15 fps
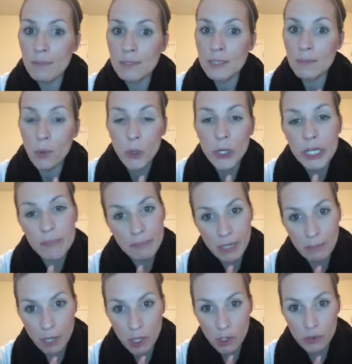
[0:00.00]
supporting
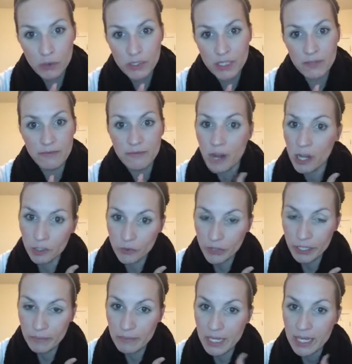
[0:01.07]
my posts,
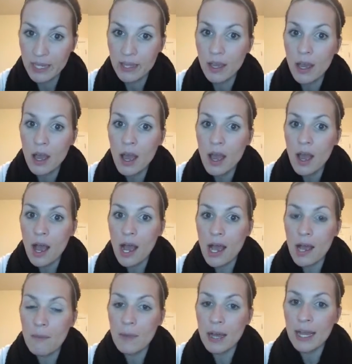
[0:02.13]
following me
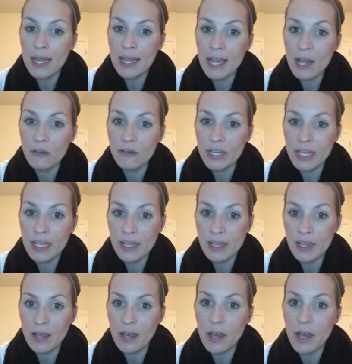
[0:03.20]
on my
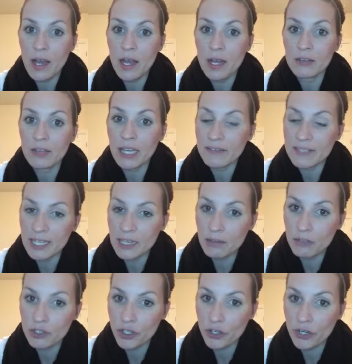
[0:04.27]
healthy
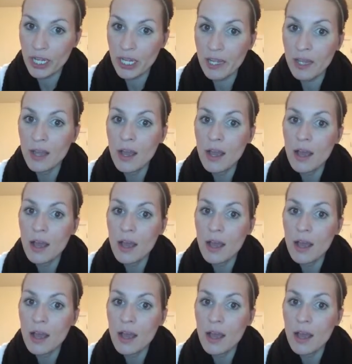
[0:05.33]
lifestyle journey,